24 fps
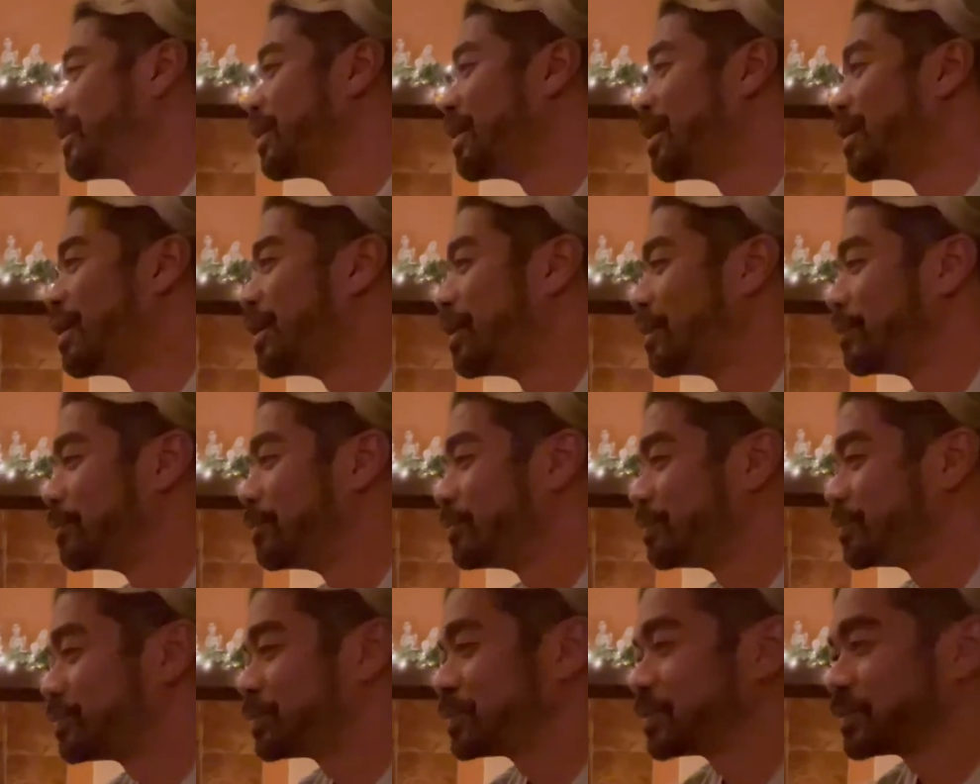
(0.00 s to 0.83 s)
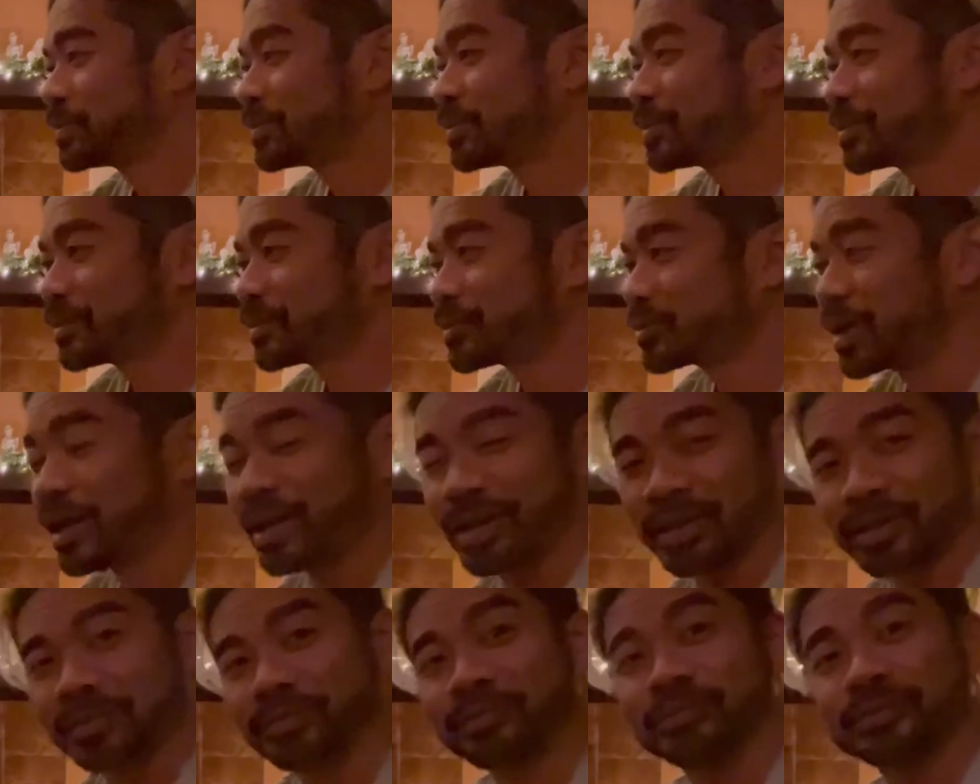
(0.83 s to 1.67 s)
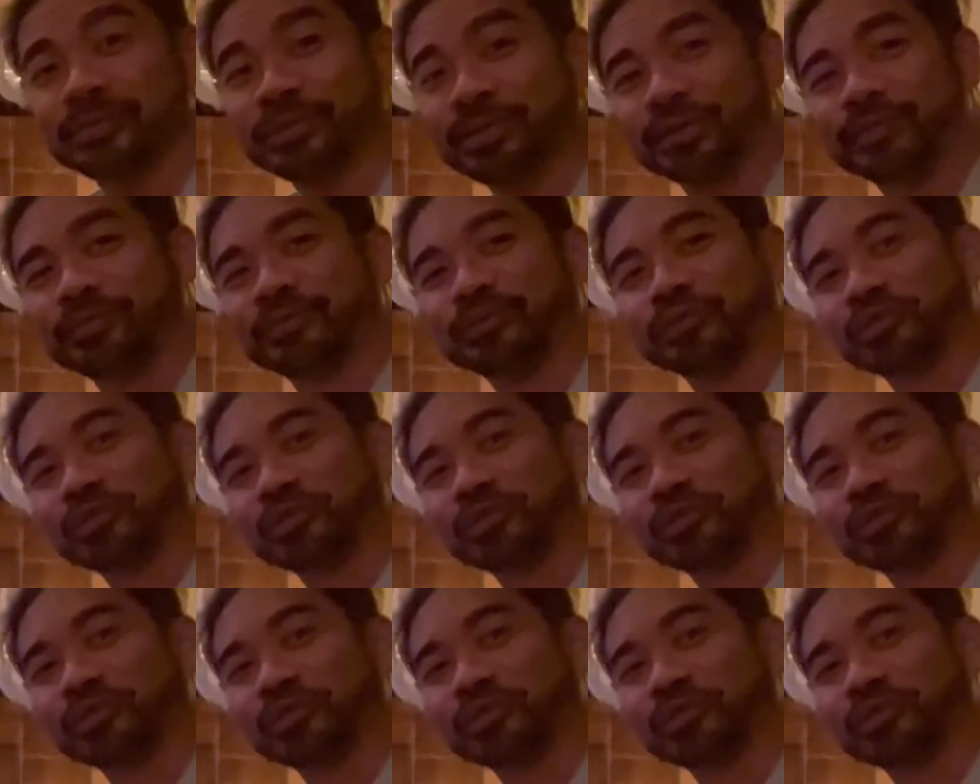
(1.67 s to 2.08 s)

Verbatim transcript: um, trying to look for